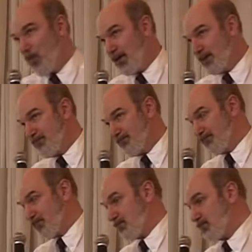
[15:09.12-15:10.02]
one,
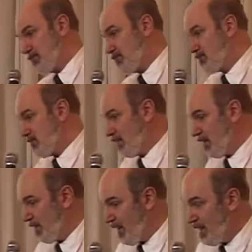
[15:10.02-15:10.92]

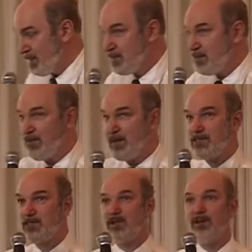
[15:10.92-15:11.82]
there is the
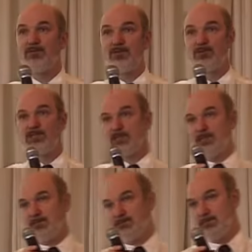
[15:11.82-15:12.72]
question of
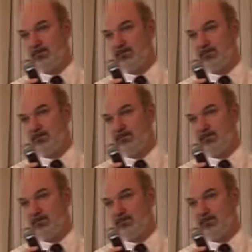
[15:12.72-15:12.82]
unity.